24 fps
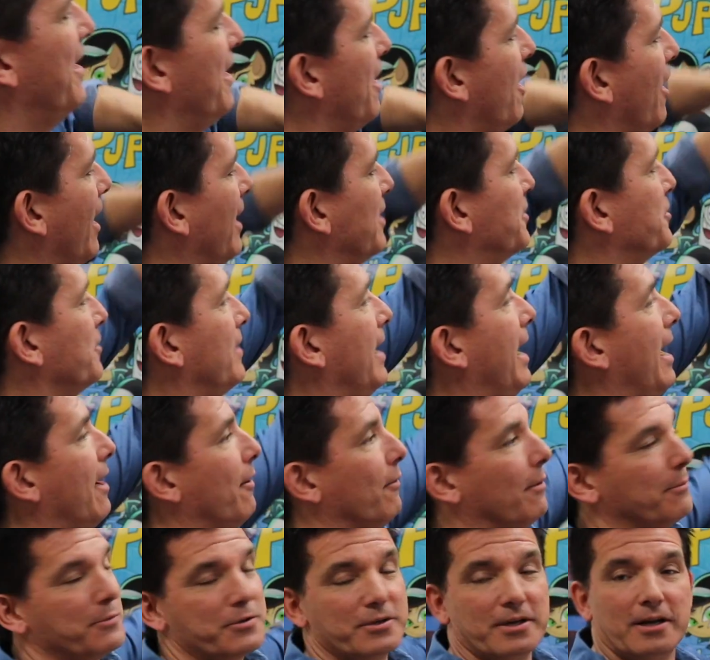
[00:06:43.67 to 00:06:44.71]
All right, so now
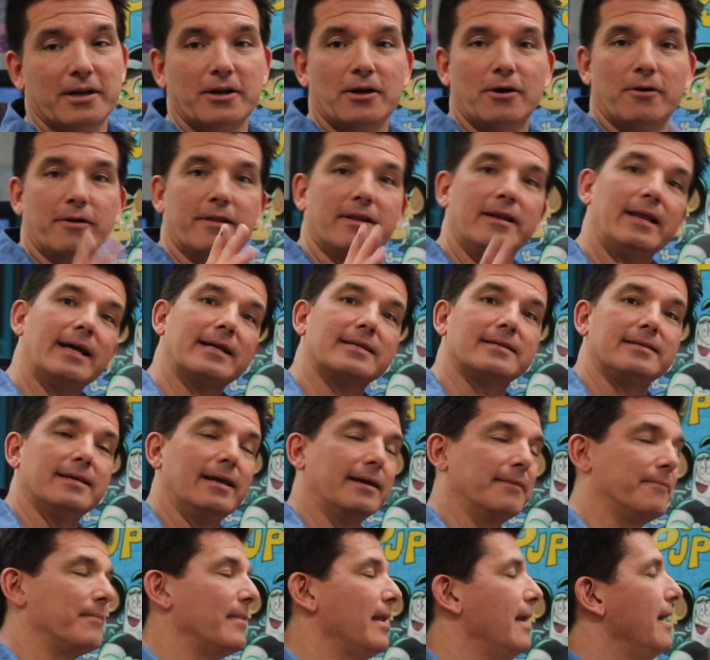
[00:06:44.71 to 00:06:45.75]
I'm just going to go to the next
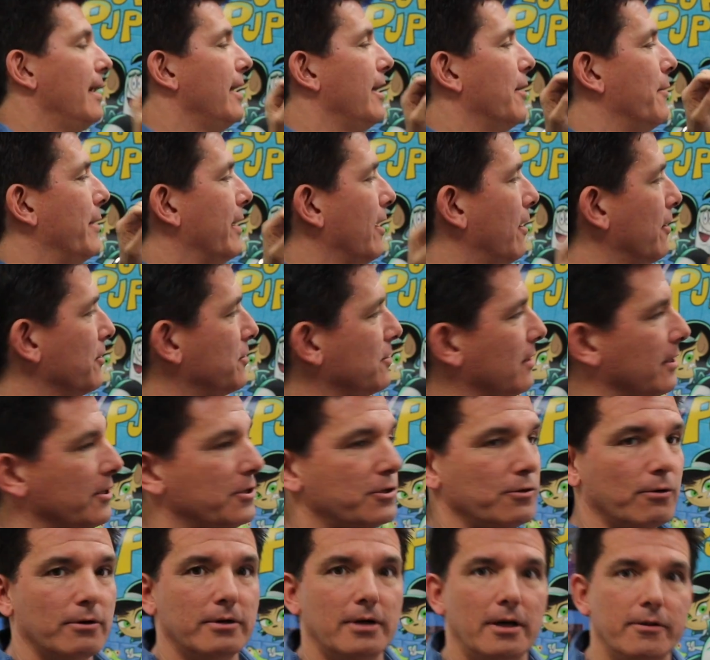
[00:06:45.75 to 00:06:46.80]
thing. Here we go. So let's
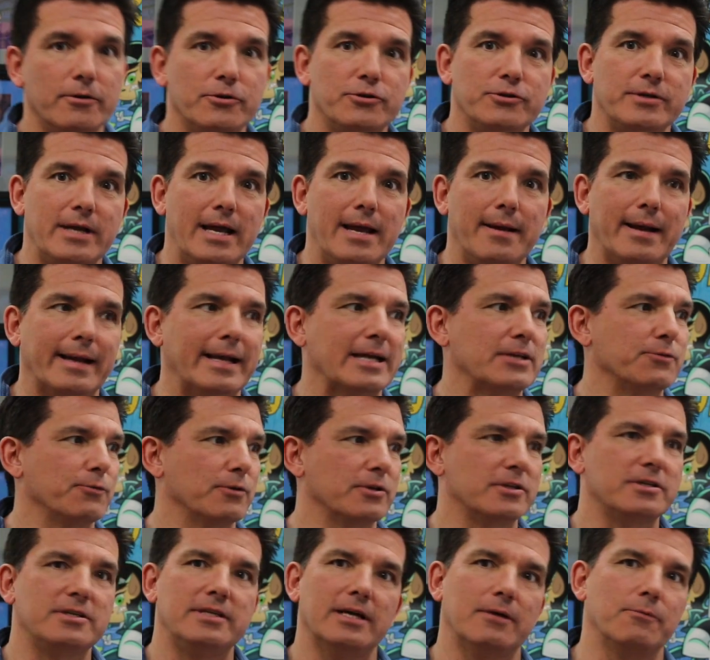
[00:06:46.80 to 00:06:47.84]
do another shape. I guess we'll
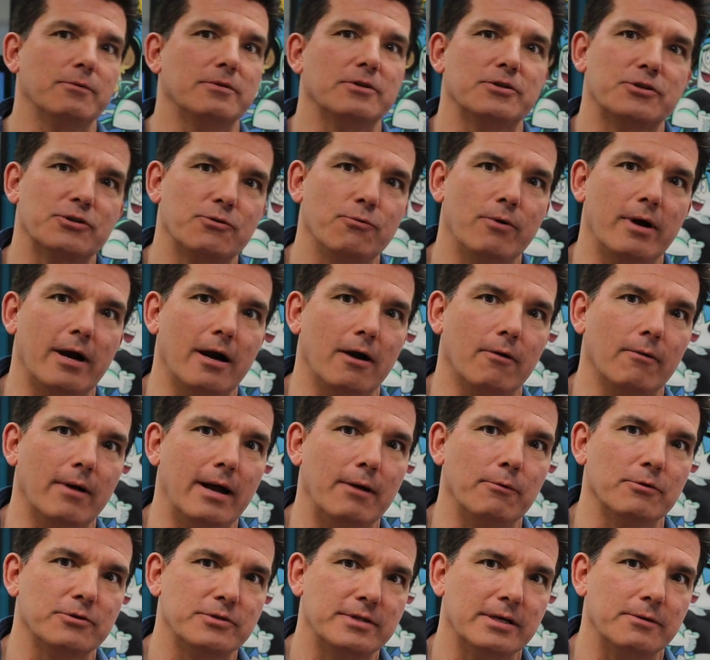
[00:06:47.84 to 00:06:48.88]
just stick with the square, right?
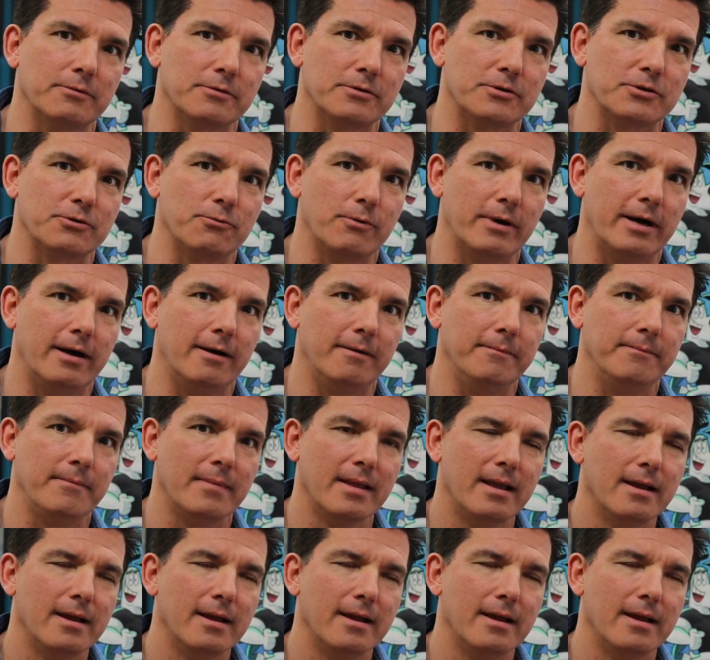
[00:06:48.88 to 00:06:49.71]
We'll stick with the square.